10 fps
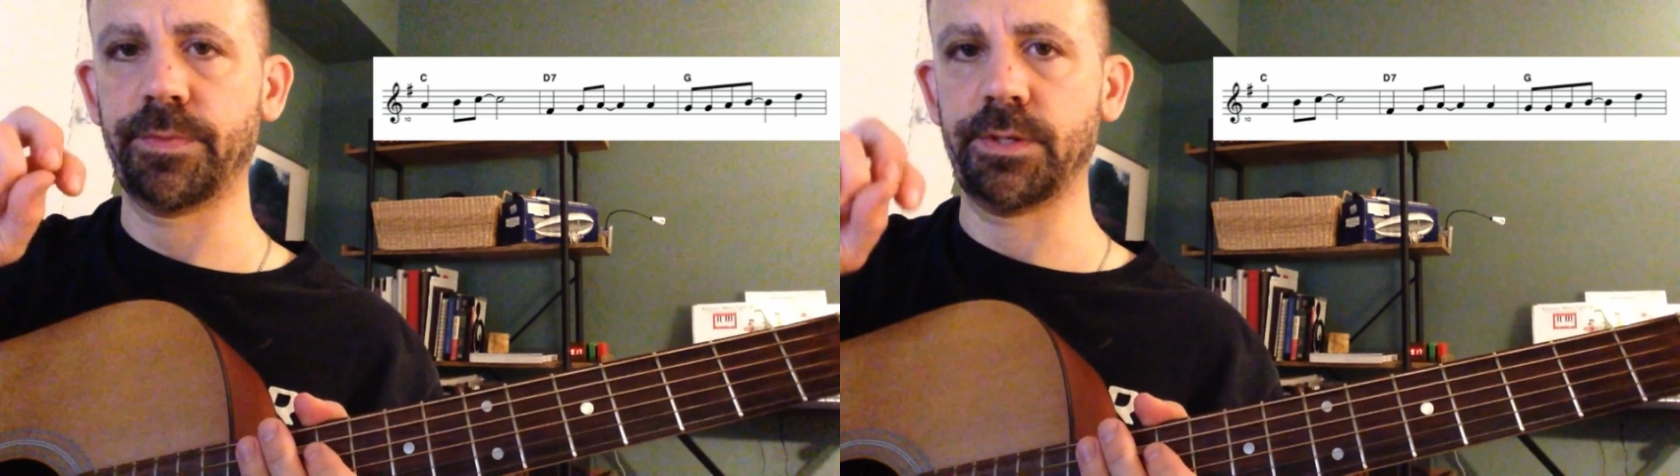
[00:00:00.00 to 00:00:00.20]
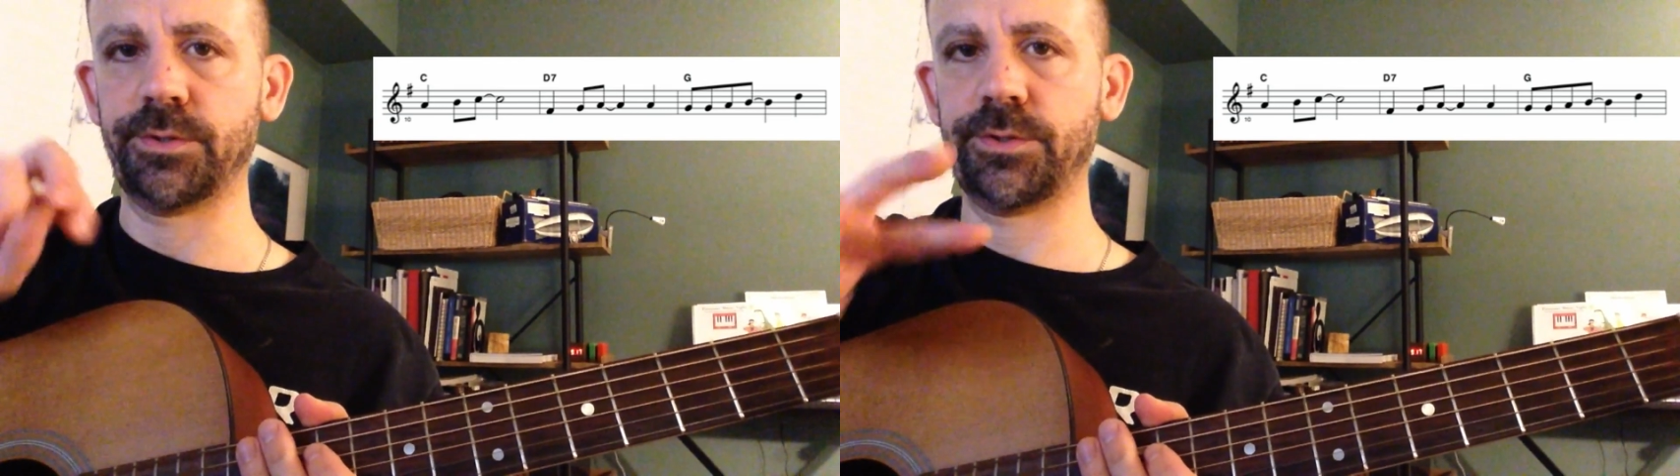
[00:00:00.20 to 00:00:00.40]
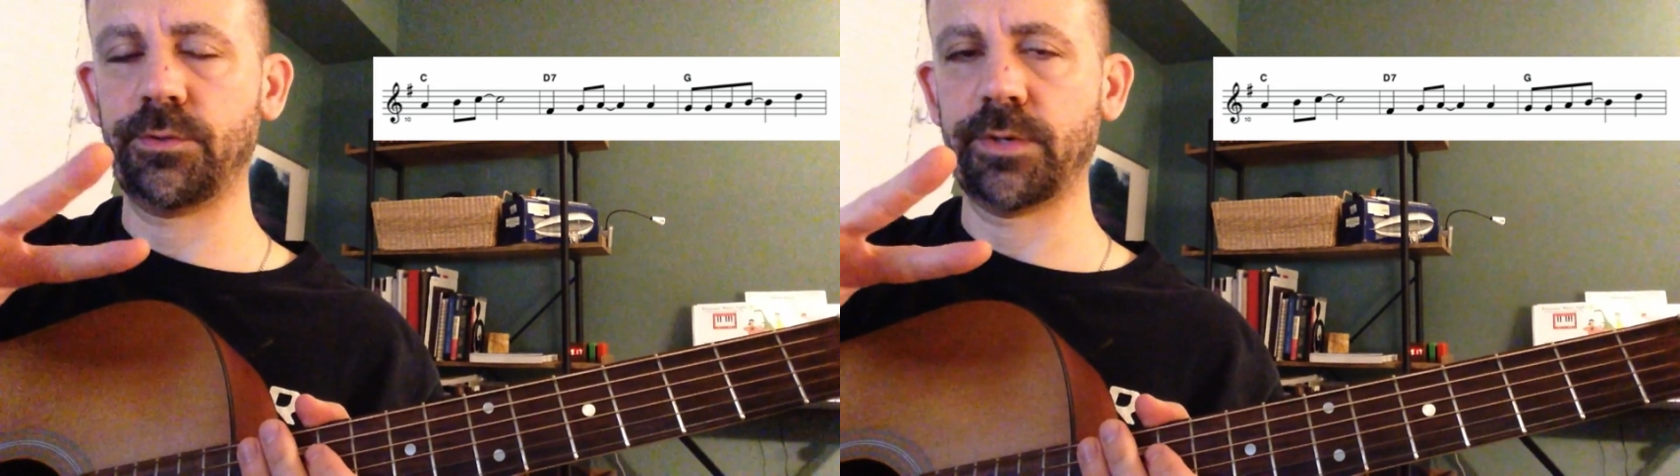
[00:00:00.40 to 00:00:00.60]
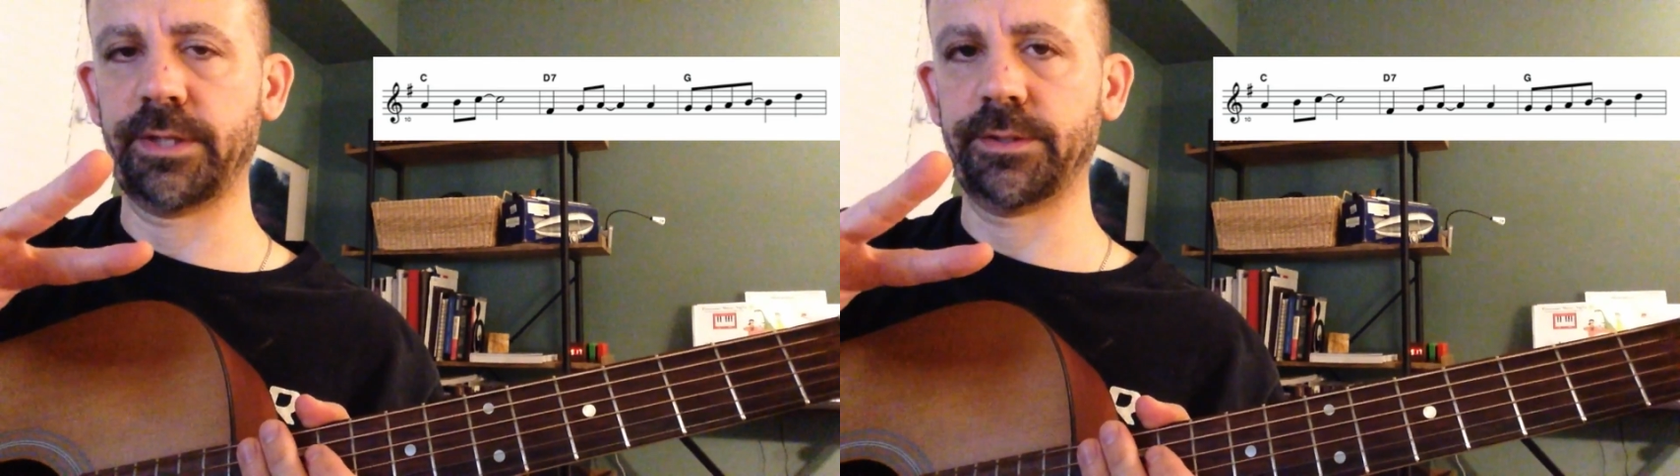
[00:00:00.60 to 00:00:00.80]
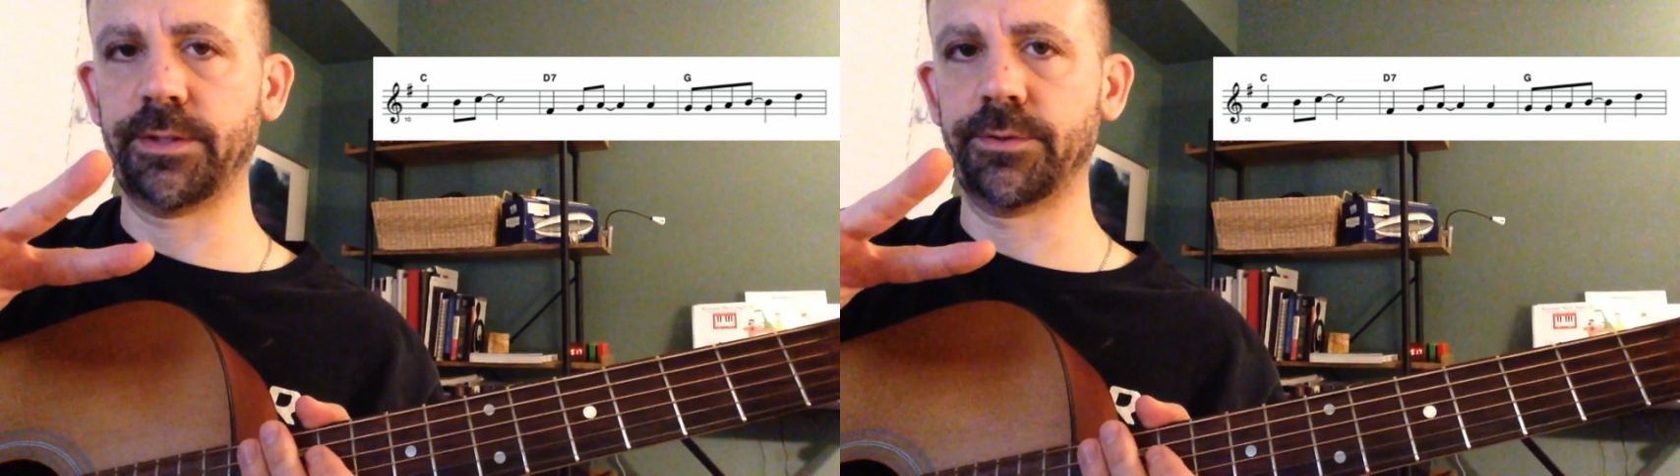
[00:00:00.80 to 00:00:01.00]
and 2
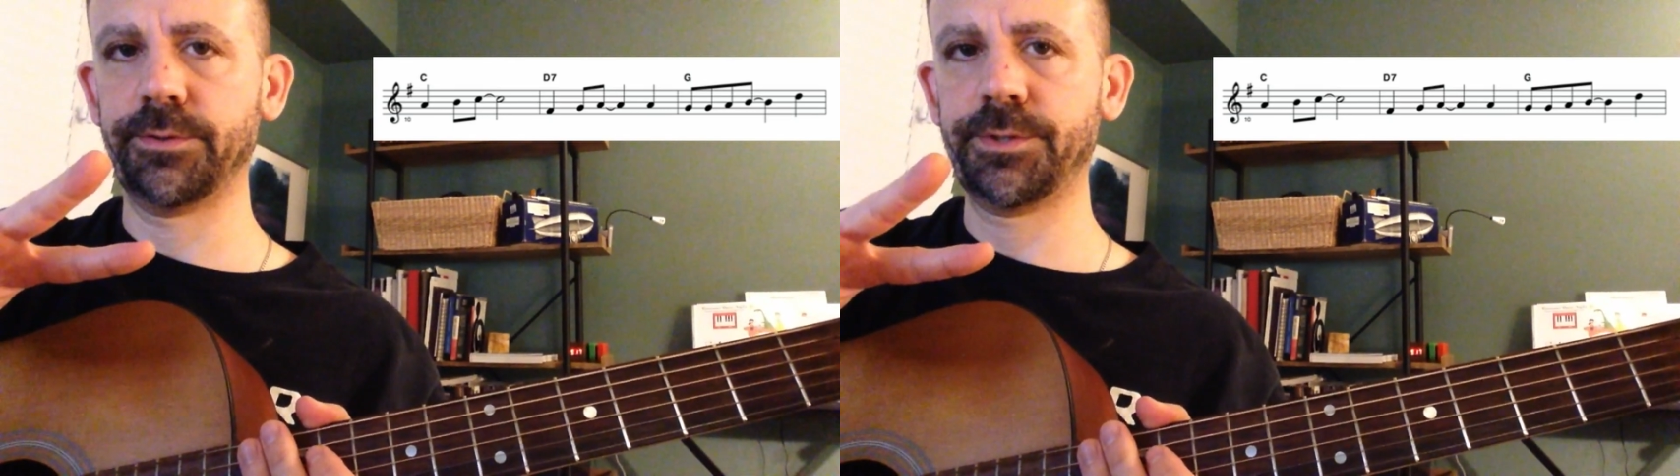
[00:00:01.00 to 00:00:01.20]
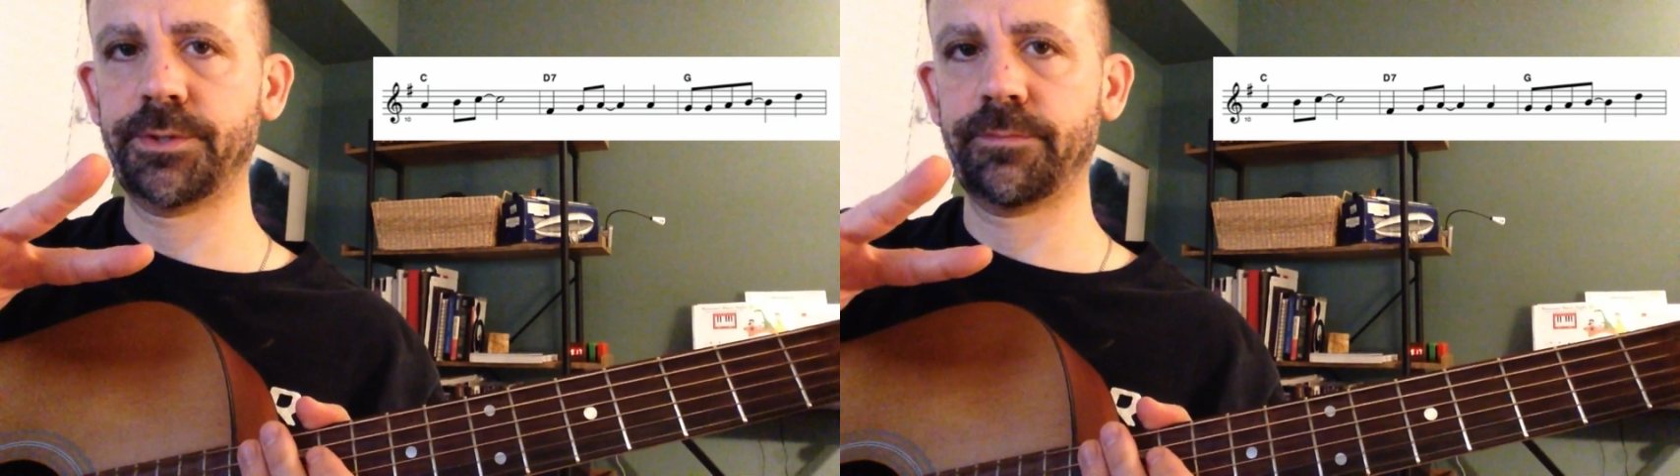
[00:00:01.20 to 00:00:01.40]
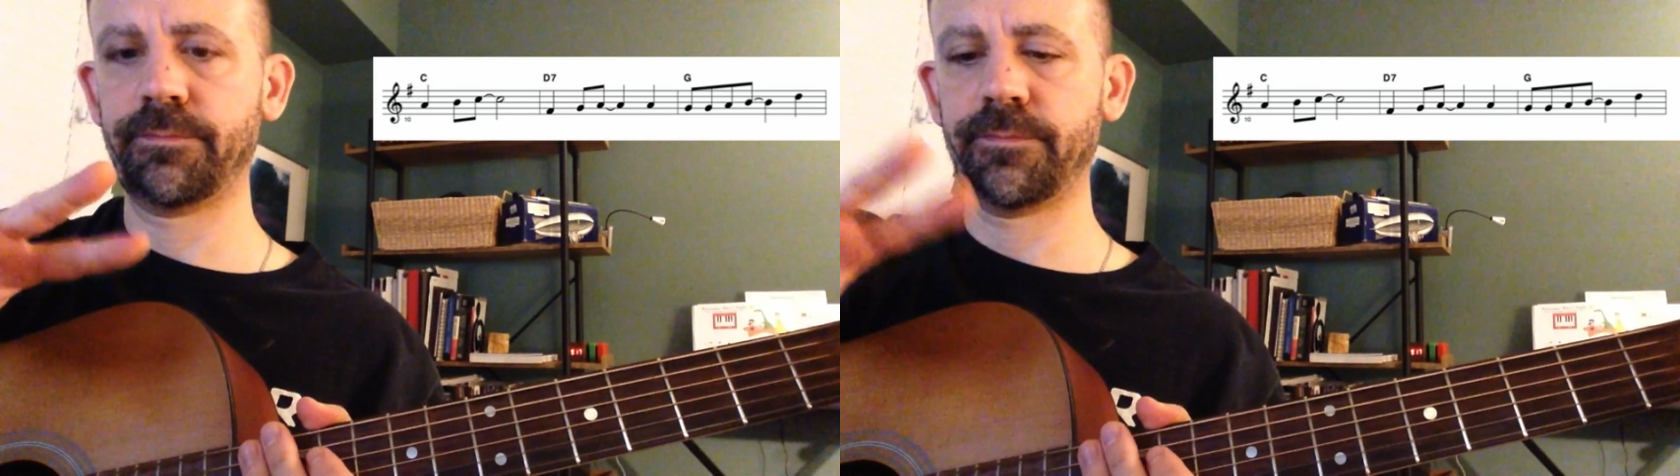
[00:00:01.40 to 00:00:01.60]
8th notes.